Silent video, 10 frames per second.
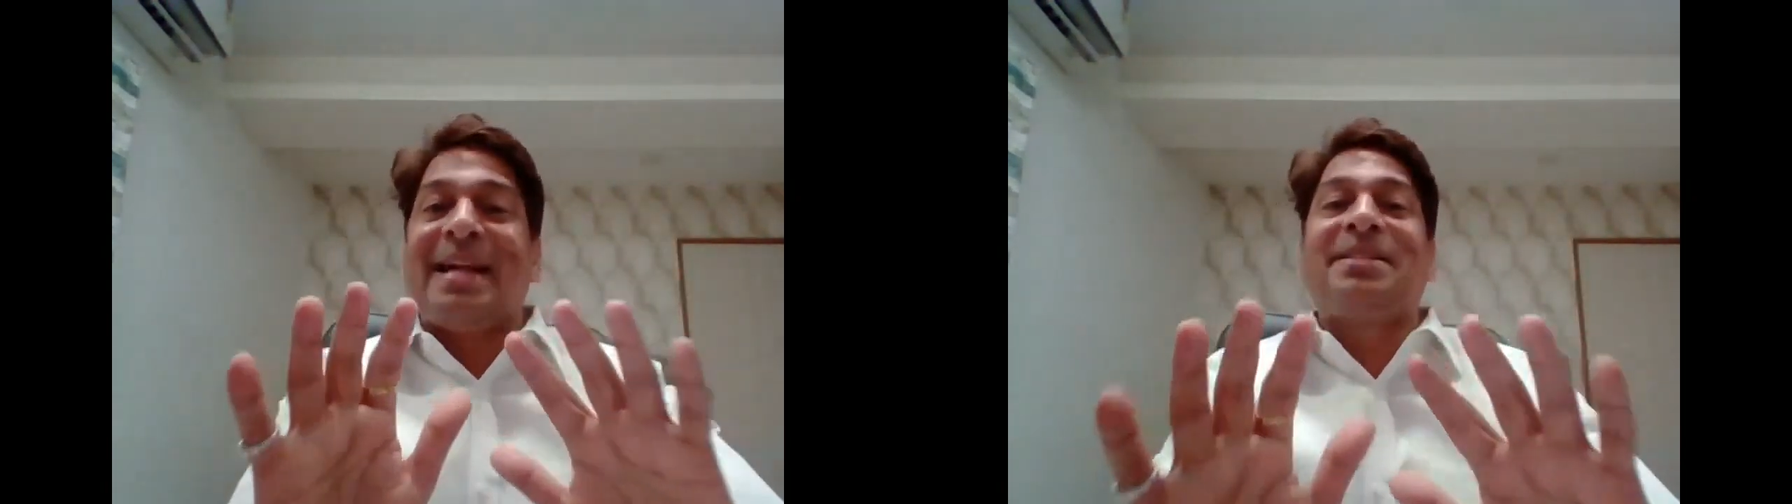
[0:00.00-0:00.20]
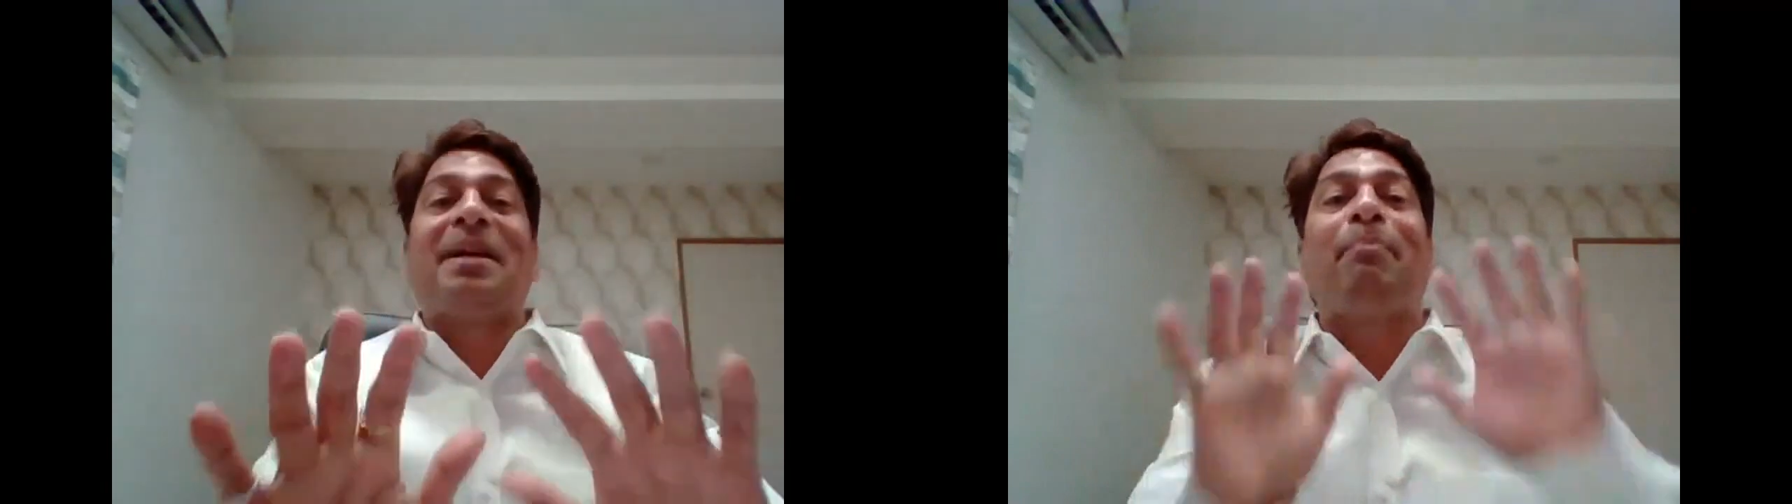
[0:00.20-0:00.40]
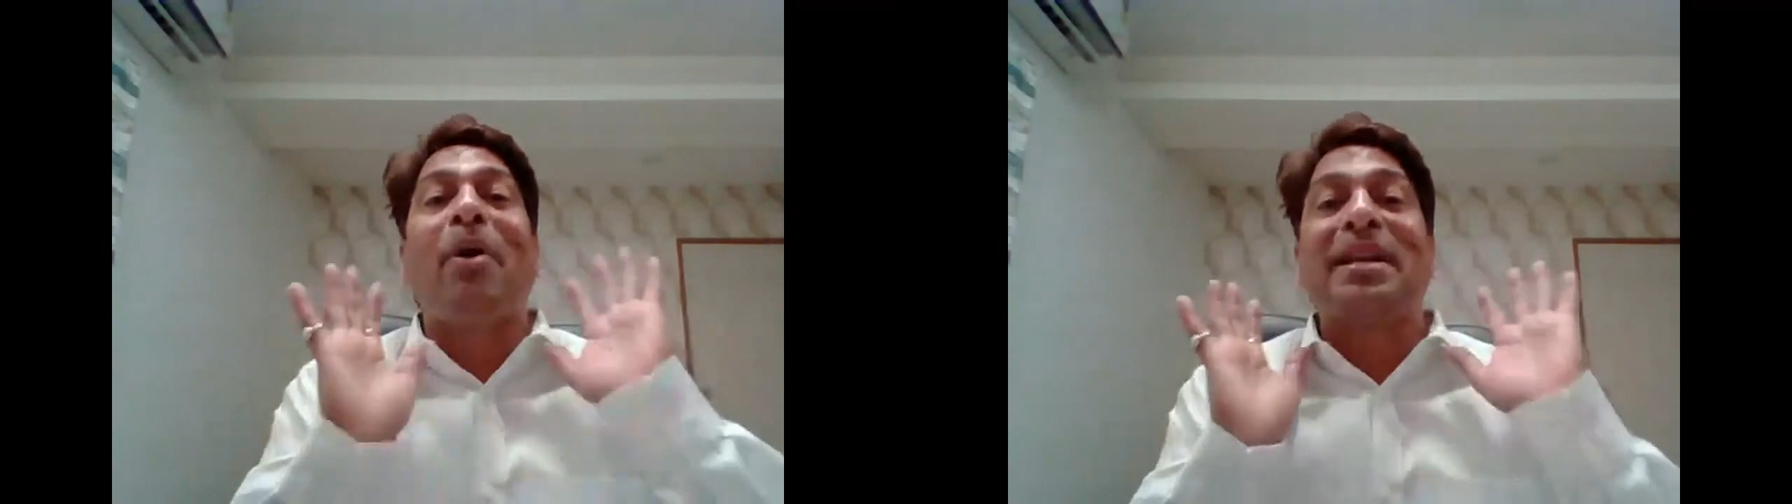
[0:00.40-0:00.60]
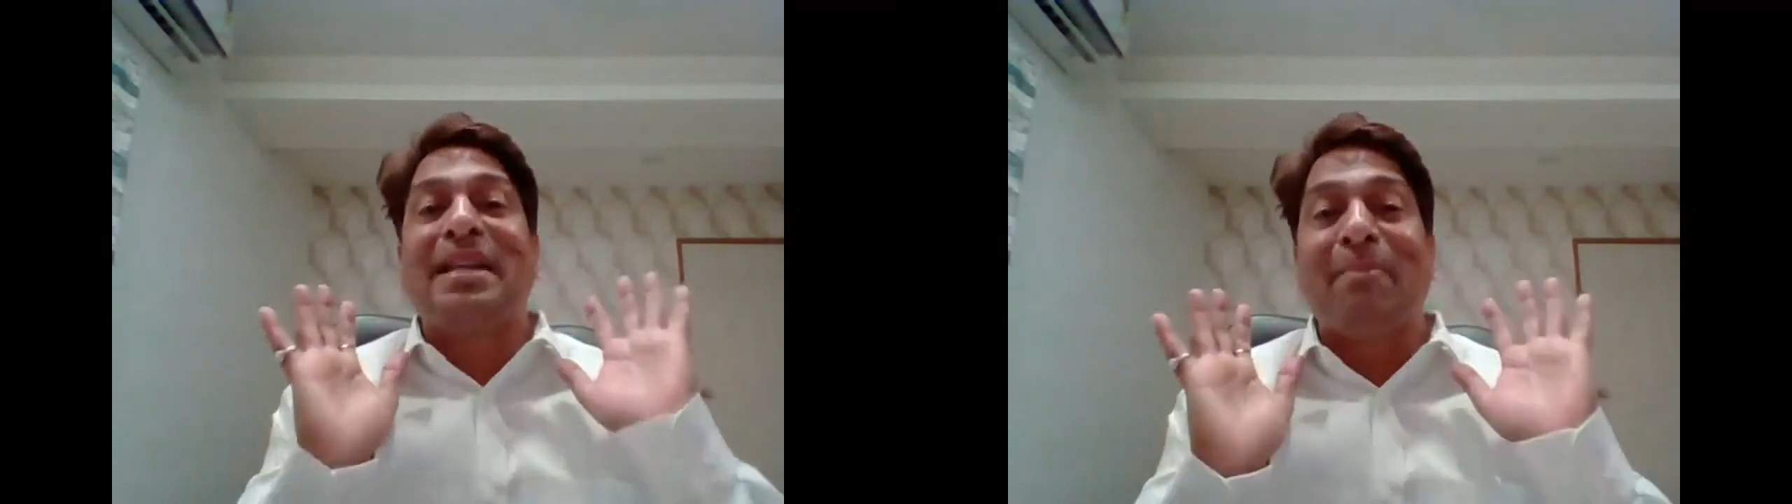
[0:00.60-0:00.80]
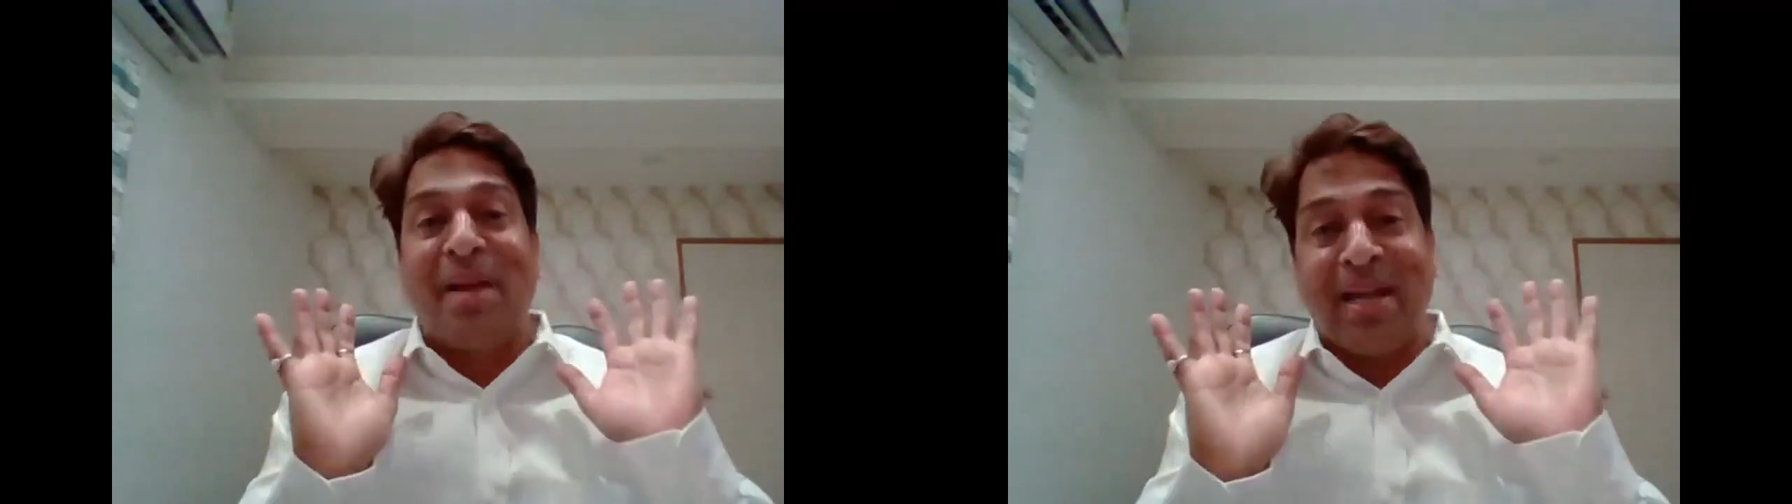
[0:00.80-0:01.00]
That's the
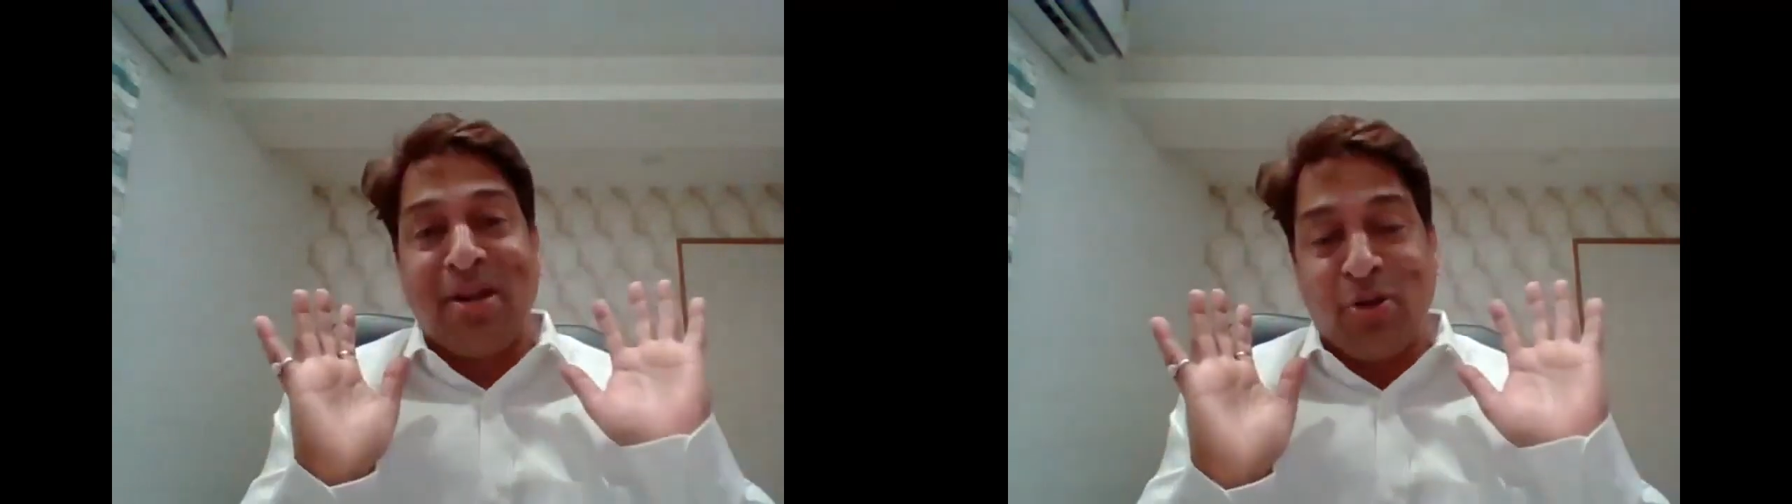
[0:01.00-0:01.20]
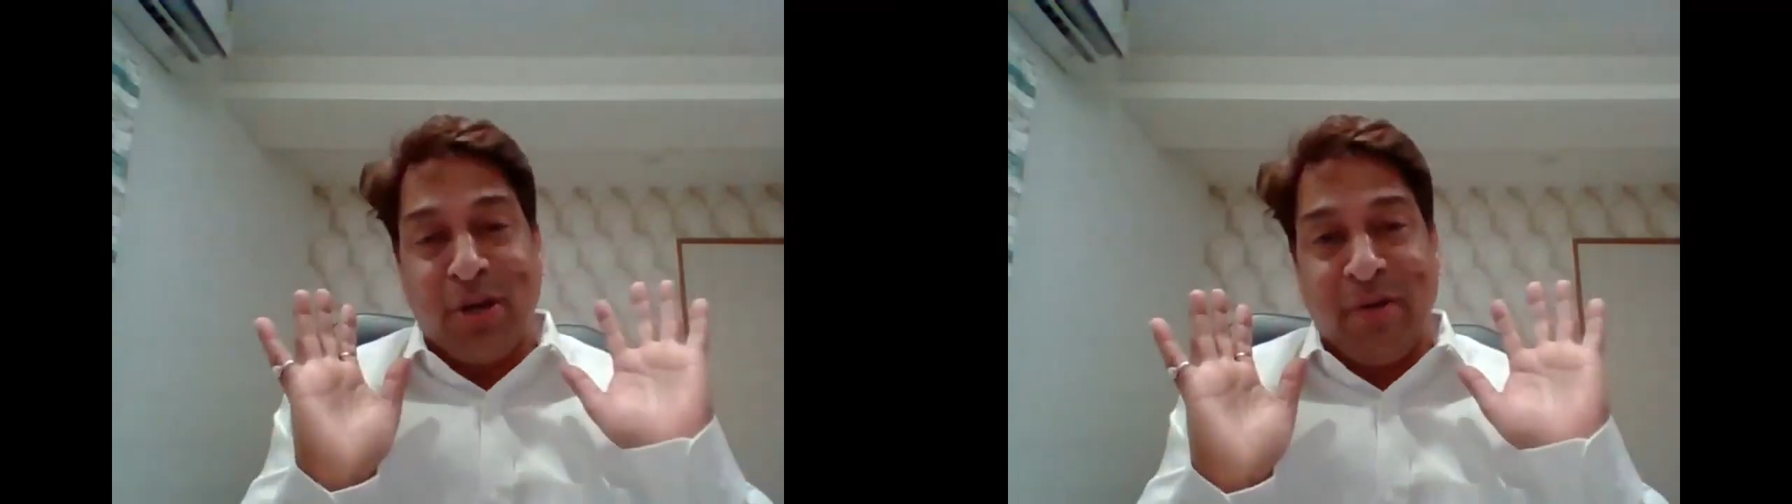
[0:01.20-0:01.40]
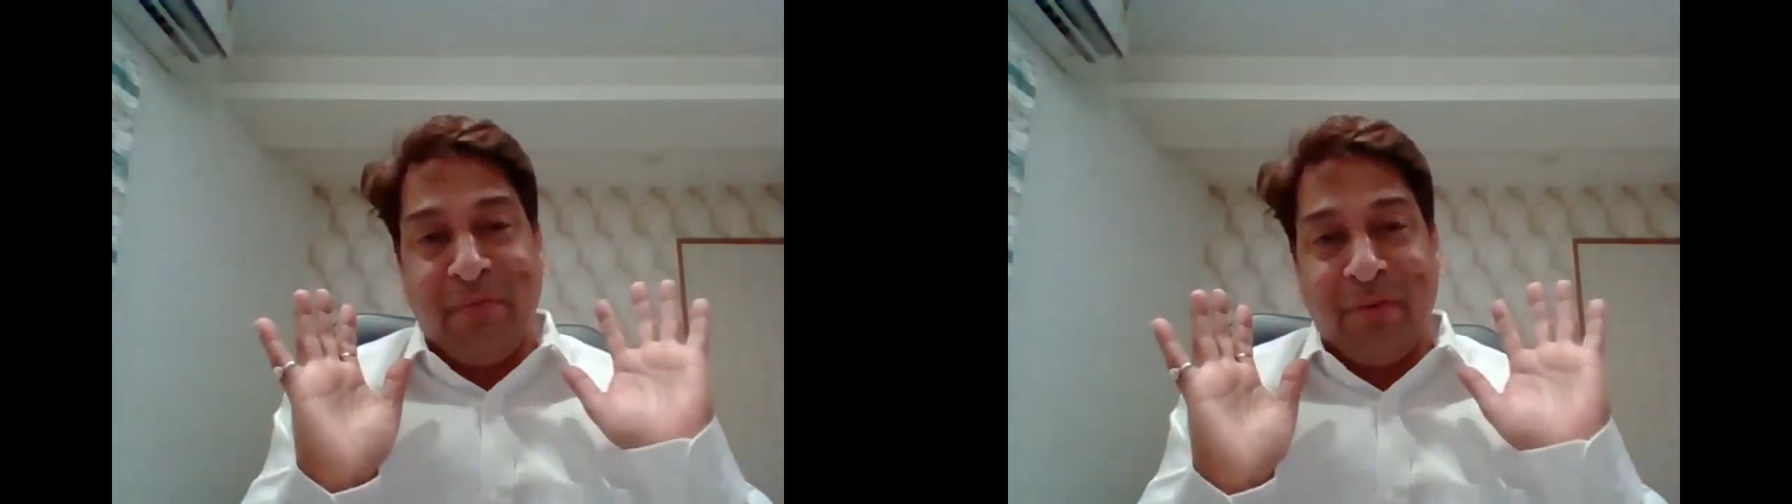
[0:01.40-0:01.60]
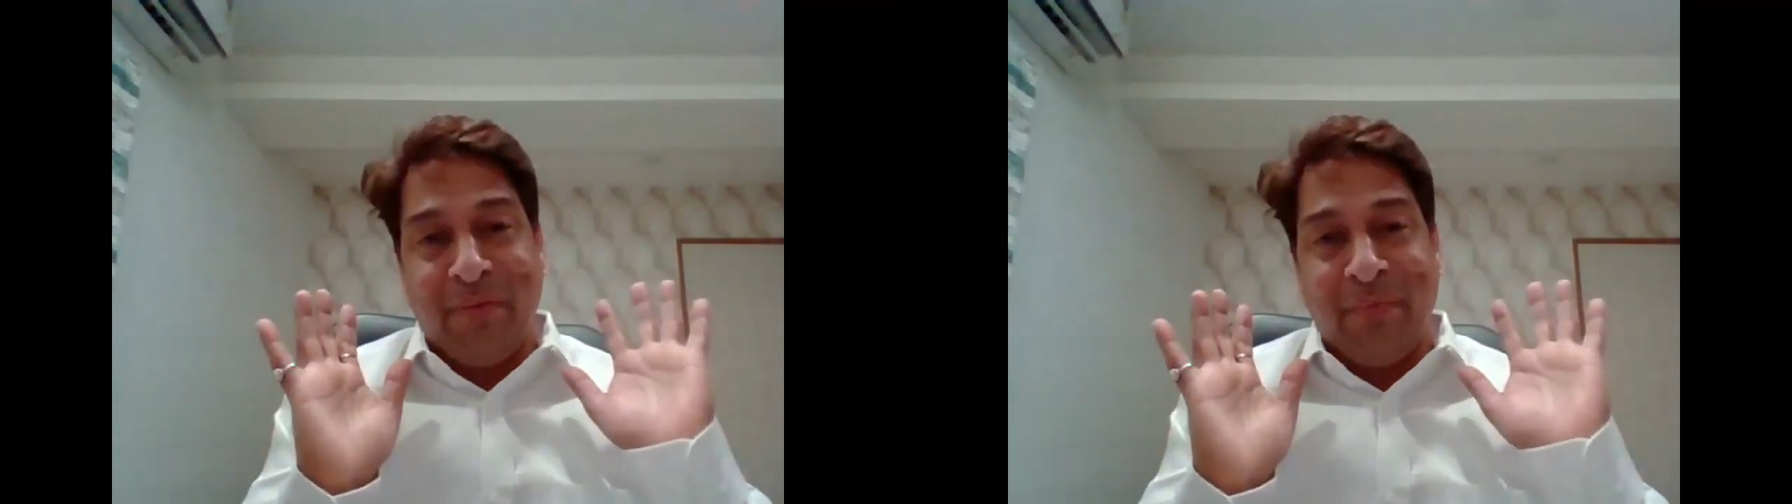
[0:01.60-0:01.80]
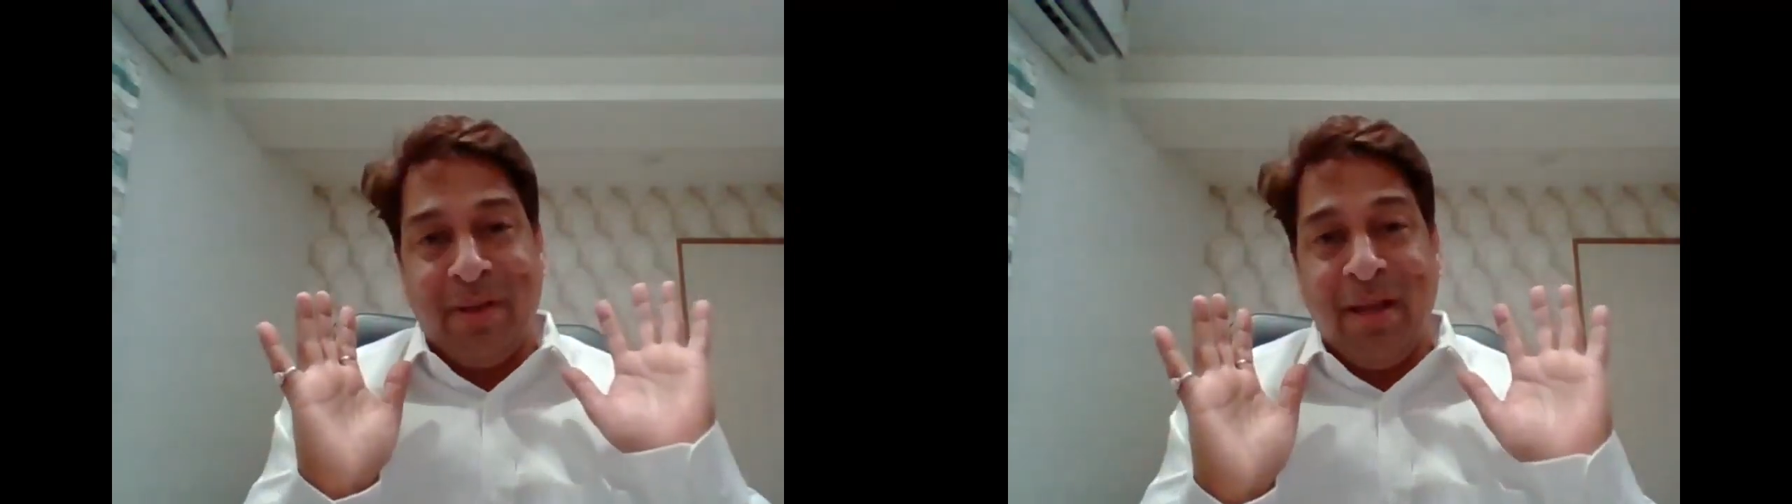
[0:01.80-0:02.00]
point I'm making to all of
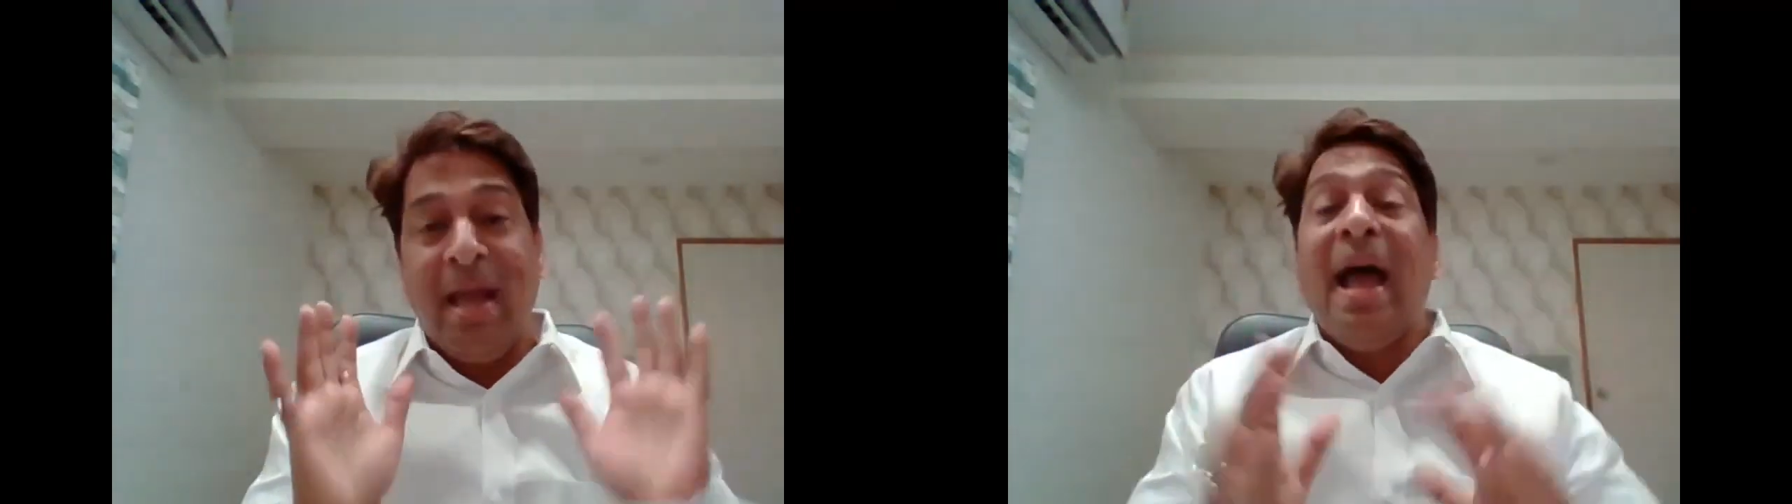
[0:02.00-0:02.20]
you.